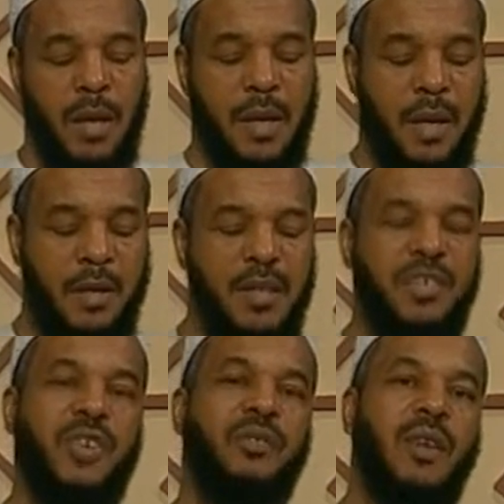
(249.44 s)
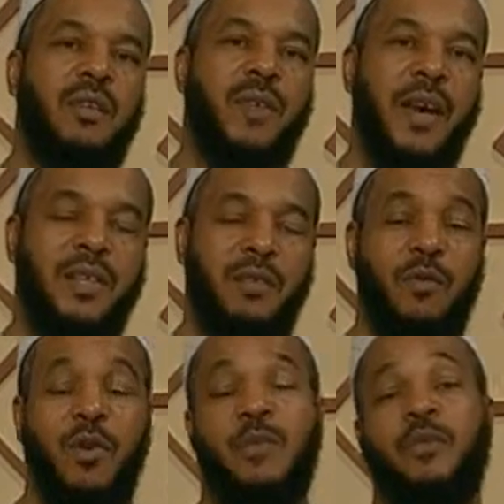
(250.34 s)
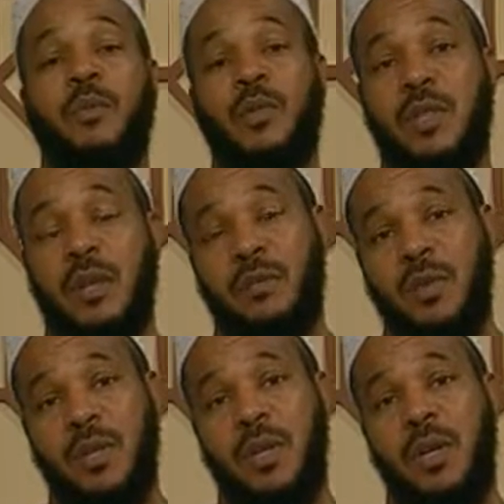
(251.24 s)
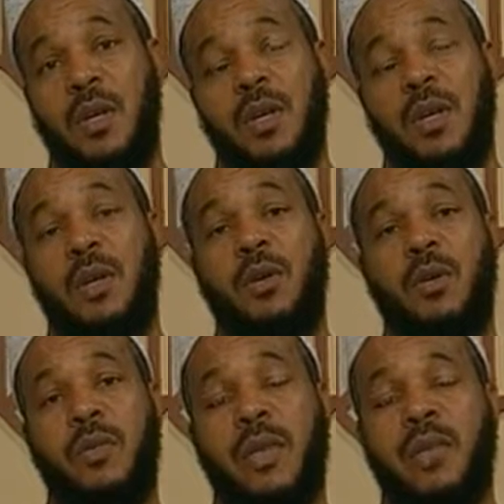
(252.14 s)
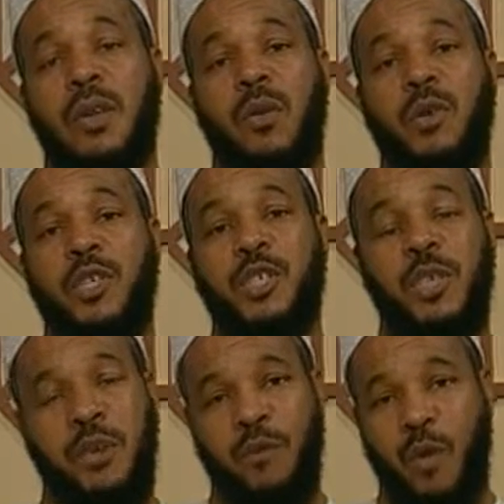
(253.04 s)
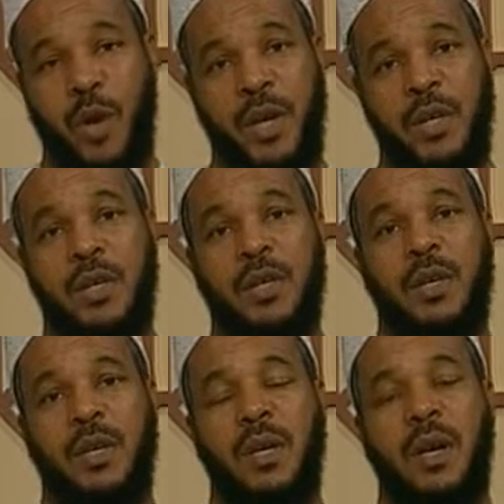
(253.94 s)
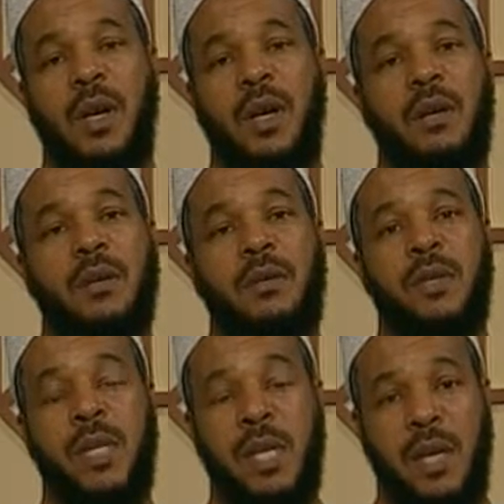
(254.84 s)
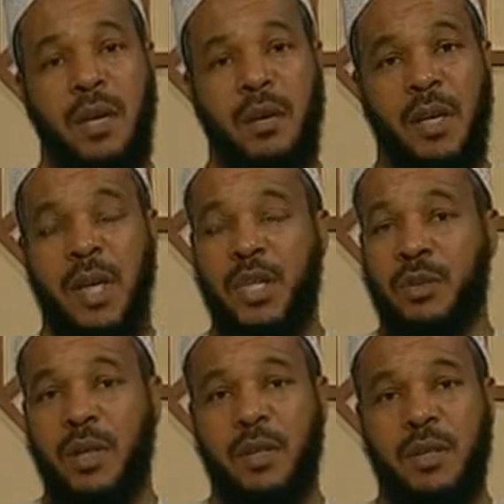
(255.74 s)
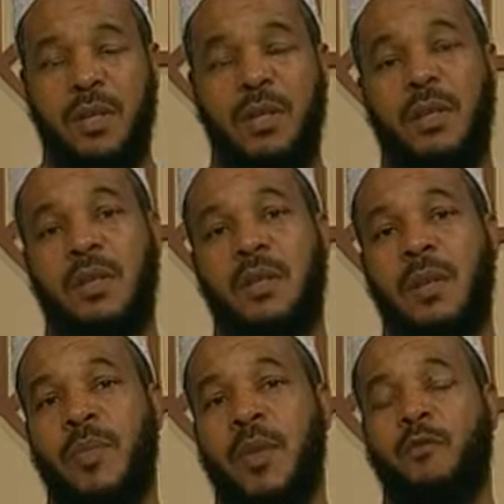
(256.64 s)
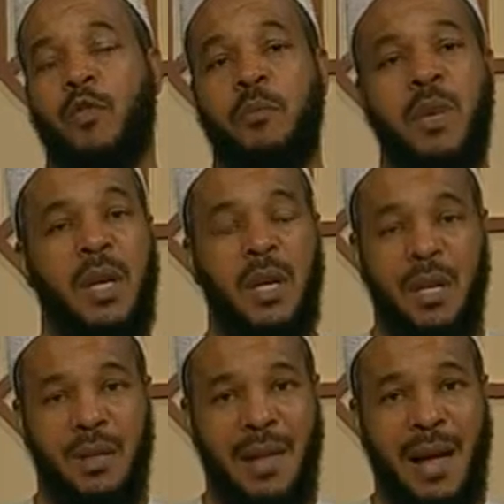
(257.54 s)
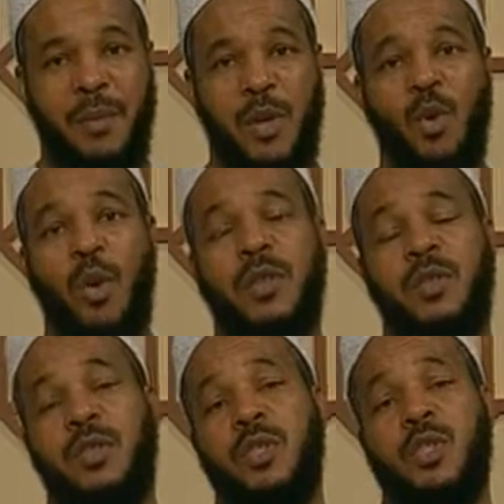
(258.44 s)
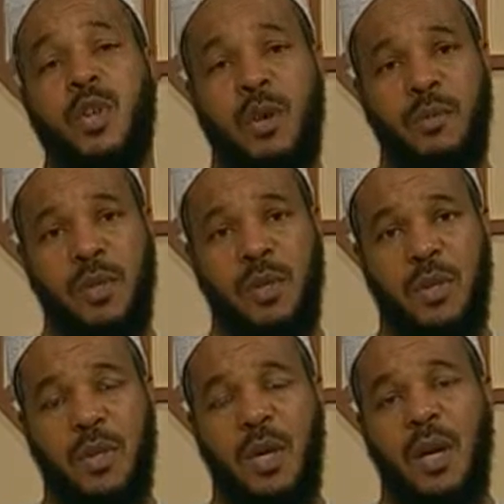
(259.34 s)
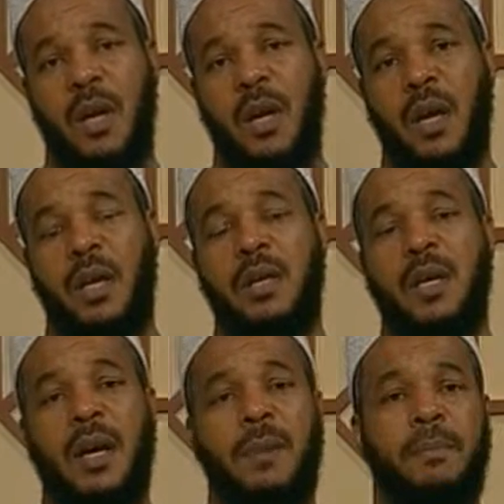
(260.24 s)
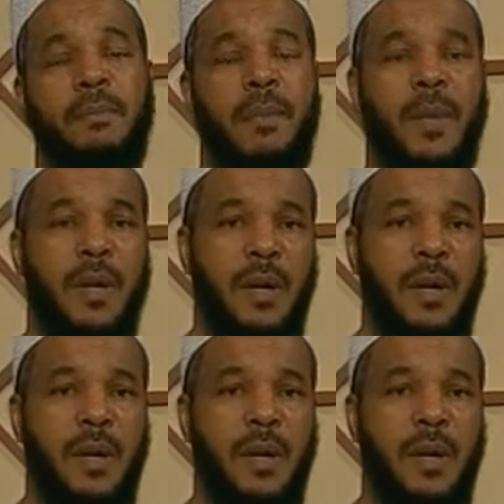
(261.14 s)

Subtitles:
And this is general advice, of course, for Muslims, that we should avoid dealing in interest. This is something forbidden in Islam in no uncertain terms. And